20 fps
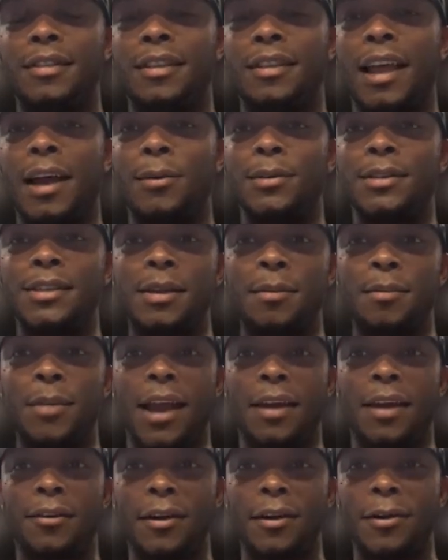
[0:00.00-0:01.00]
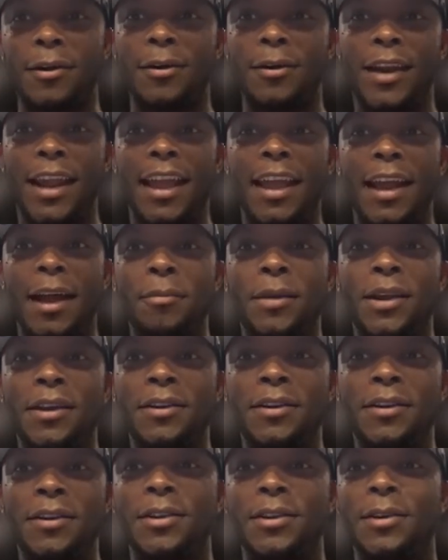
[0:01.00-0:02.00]
I was in the background going, "Hey, I'm
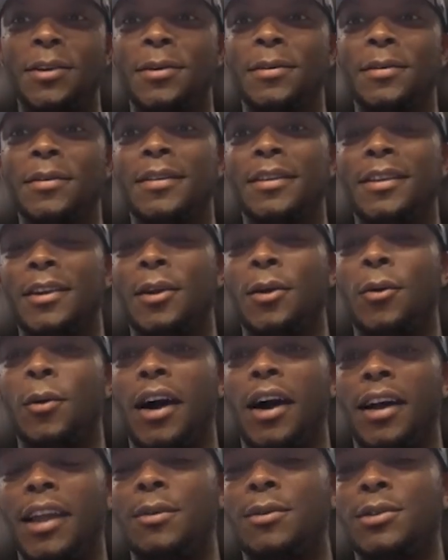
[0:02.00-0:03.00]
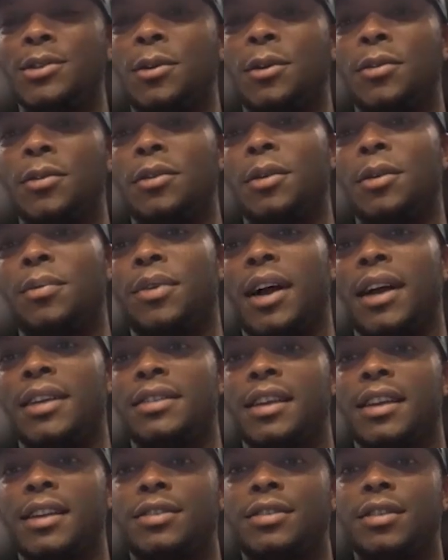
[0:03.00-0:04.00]
here too," you know, while he was going through the
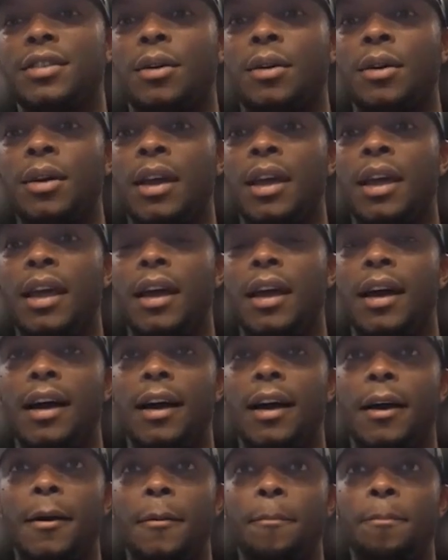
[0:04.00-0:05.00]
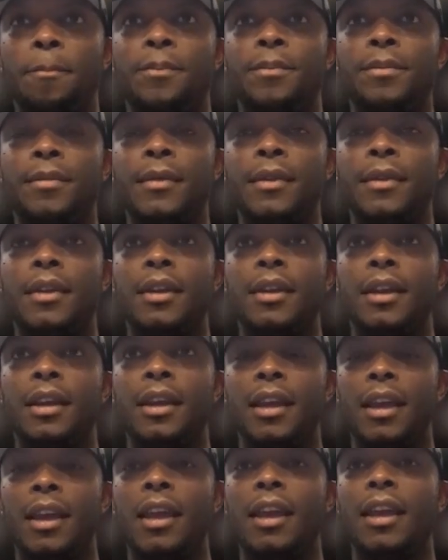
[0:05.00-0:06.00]
process. So um,
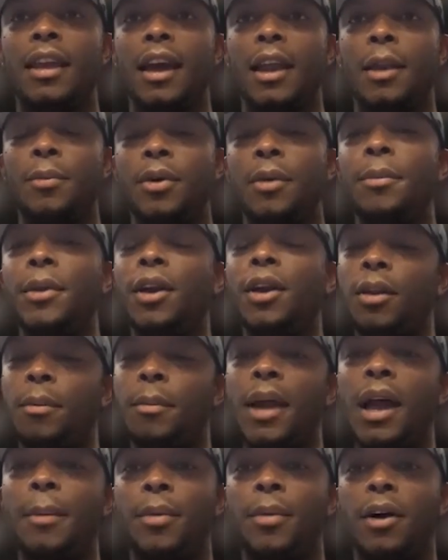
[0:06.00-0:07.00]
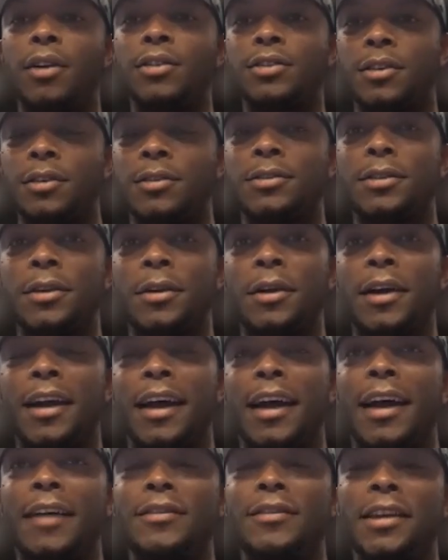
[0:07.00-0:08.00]
he kind of put me on the map also. So I,
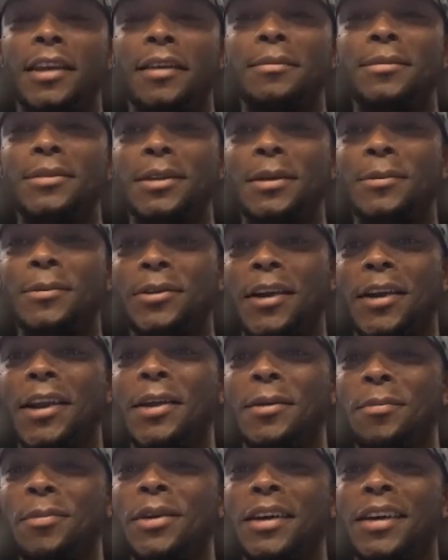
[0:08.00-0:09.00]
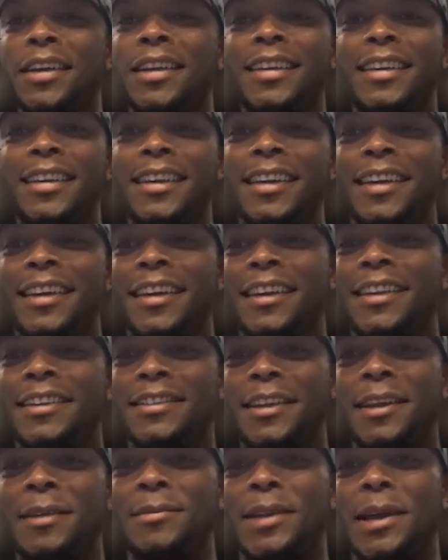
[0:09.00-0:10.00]
I have to give him some credit, but at the
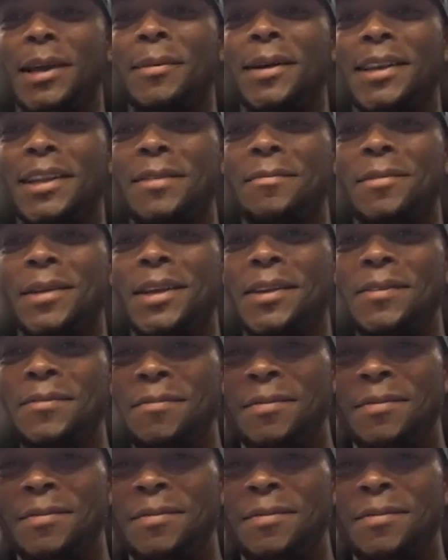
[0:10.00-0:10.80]
same time, I did beat